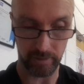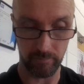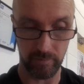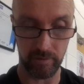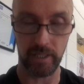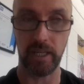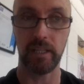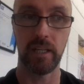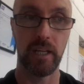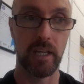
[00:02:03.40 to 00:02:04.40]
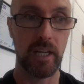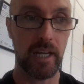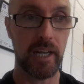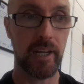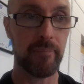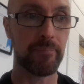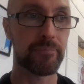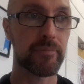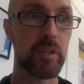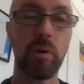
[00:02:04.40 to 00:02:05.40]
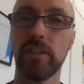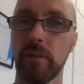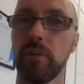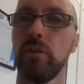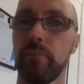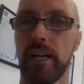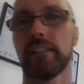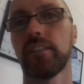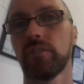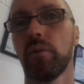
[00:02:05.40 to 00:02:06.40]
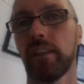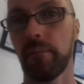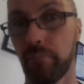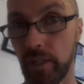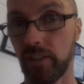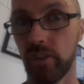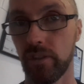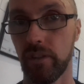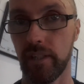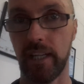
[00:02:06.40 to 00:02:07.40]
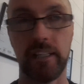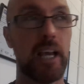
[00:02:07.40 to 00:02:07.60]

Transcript: with them, okay? You want somebody who practices what they preach, okay?